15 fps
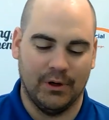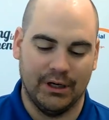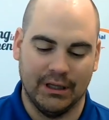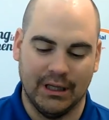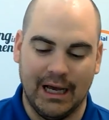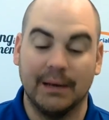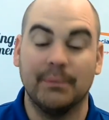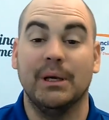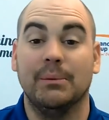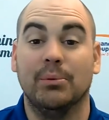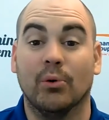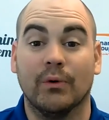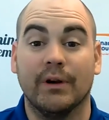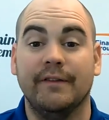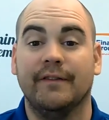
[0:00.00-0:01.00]
one, a lot of
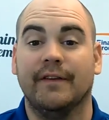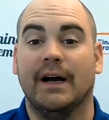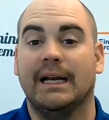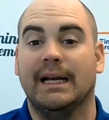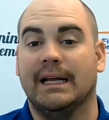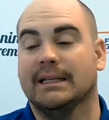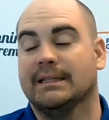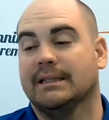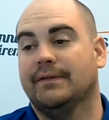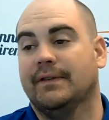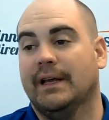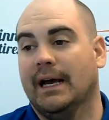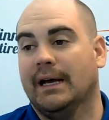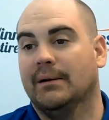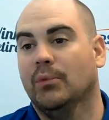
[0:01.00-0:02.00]
people refinance if
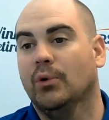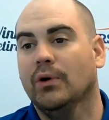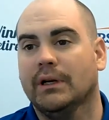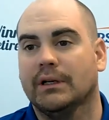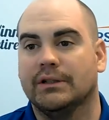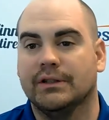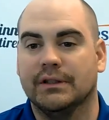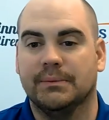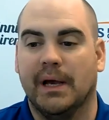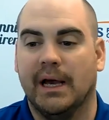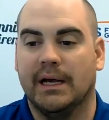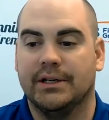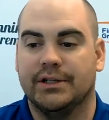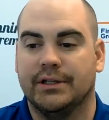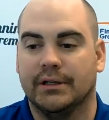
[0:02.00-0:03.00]
they had a mortgage this
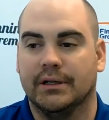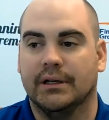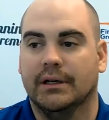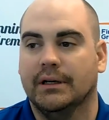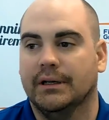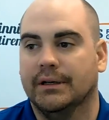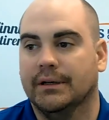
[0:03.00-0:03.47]
past year.